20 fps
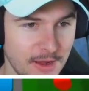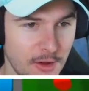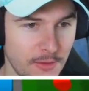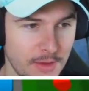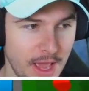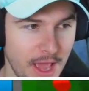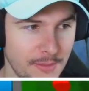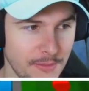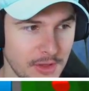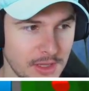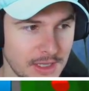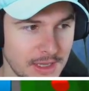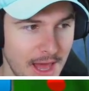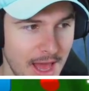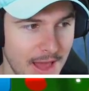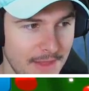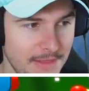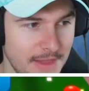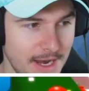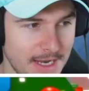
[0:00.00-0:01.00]
Okay, I'm
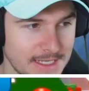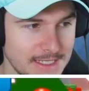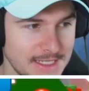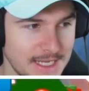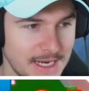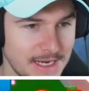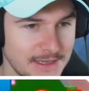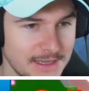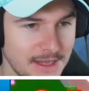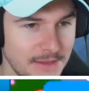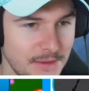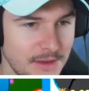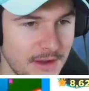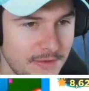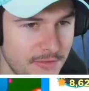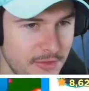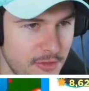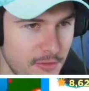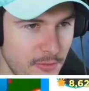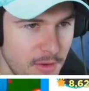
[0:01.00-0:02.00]
glad that I set a limit
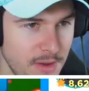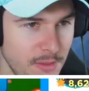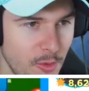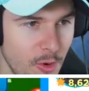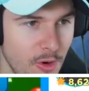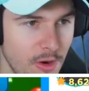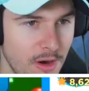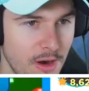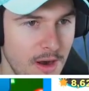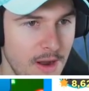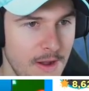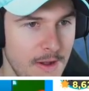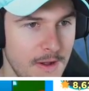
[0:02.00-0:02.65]
of three more,